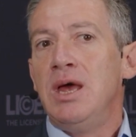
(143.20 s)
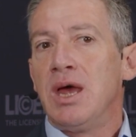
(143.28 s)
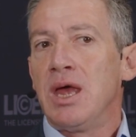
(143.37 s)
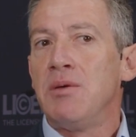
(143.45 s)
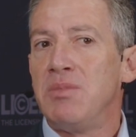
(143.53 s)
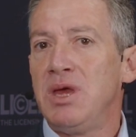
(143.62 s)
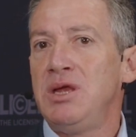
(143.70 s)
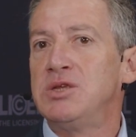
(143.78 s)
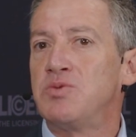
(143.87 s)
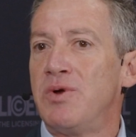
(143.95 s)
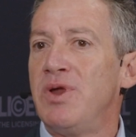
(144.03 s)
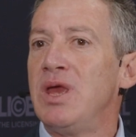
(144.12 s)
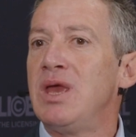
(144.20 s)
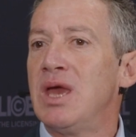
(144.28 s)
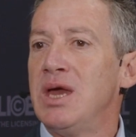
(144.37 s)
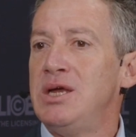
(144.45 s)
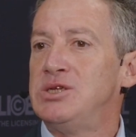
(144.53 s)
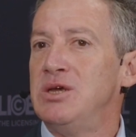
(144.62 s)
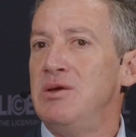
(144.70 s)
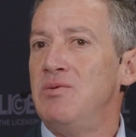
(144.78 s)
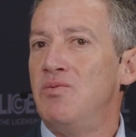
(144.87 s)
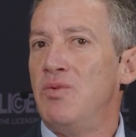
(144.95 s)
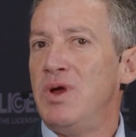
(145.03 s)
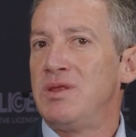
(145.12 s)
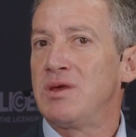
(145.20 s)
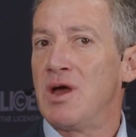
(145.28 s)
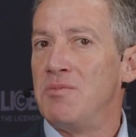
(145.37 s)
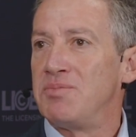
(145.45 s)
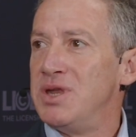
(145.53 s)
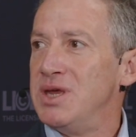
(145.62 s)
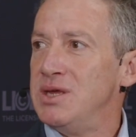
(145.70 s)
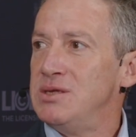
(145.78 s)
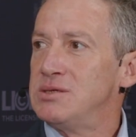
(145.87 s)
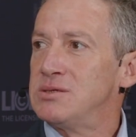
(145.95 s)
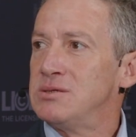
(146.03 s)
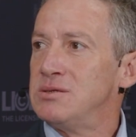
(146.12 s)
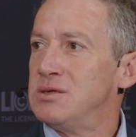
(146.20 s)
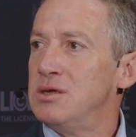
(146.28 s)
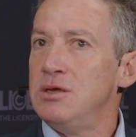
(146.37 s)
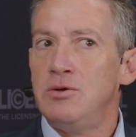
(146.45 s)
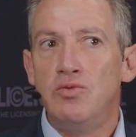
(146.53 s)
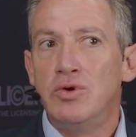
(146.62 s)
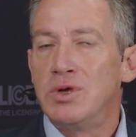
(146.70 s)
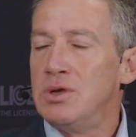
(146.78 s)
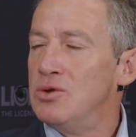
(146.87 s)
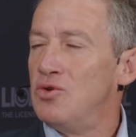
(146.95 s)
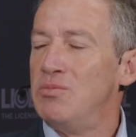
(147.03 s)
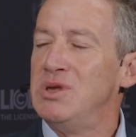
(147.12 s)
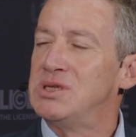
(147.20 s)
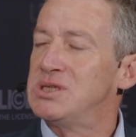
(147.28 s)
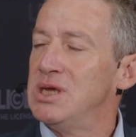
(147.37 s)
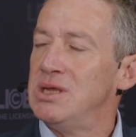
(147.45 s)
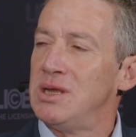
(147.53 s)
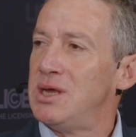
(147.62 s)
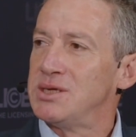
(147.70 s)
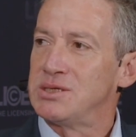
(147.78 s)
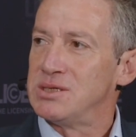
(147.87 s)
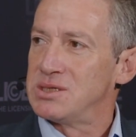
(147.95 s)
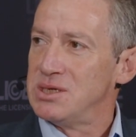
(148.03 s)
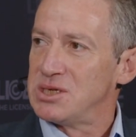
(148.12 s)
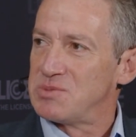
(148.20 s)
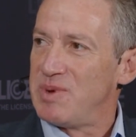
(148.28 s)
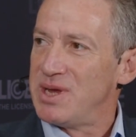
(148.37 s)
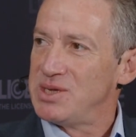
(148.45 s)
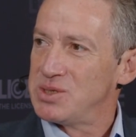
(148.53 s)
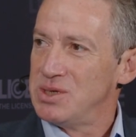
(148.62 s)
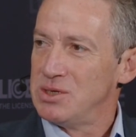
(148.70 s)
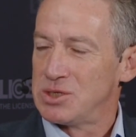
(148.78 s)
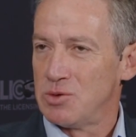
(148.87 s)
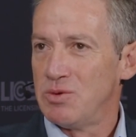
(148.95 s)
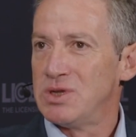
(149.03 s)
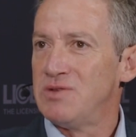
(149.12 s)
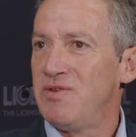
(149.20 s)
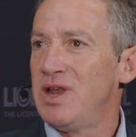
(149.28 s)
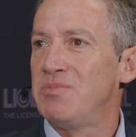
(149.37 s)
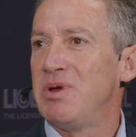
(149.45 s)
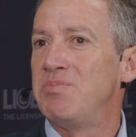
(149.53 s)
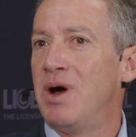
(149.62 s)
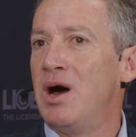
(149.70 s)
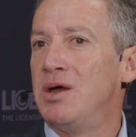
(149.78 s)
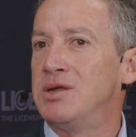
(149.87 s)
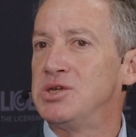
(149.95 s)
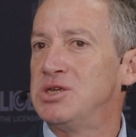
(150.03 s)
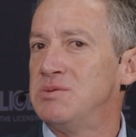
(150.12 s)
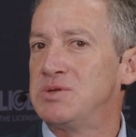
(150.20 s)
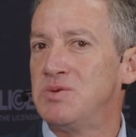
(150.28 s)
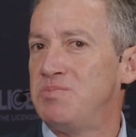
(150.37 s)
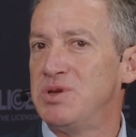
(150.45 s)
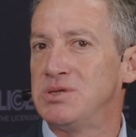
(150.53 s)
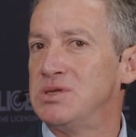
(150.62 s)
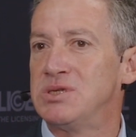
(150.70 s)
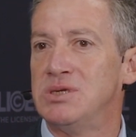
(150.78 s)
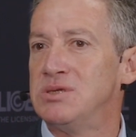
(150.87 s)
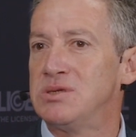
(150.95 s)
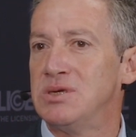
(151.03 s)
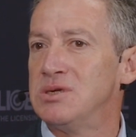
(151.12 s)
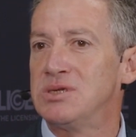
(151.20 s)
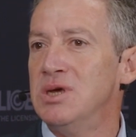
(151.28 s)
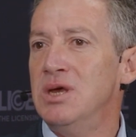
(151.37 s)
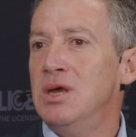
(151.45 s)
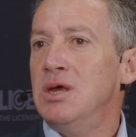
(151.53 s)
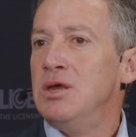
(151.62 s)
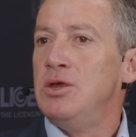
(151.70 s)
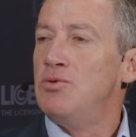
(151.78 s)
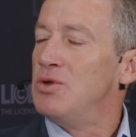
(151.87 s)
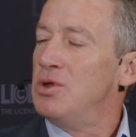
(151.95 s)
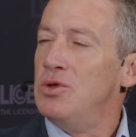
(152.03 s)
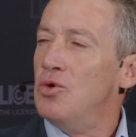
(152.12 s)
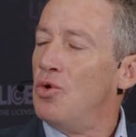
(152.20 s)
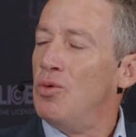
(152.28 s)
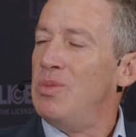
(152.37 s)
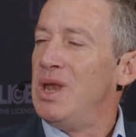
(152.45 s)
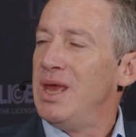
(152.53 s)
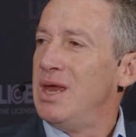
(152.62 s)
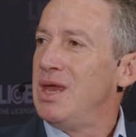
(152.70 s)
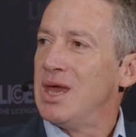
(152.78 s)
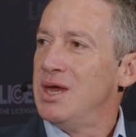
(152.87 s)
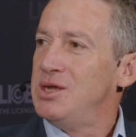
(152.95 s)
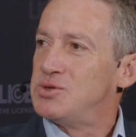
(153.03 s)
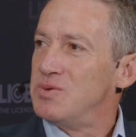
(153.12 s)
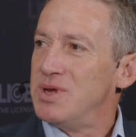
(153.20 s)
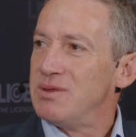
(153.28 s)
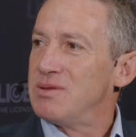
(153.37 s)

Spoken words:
It means we're engaging with companies that you wouldn't normally see in the licensing space. So we're developing partnerships with businesses that you wouldn't normally engage with.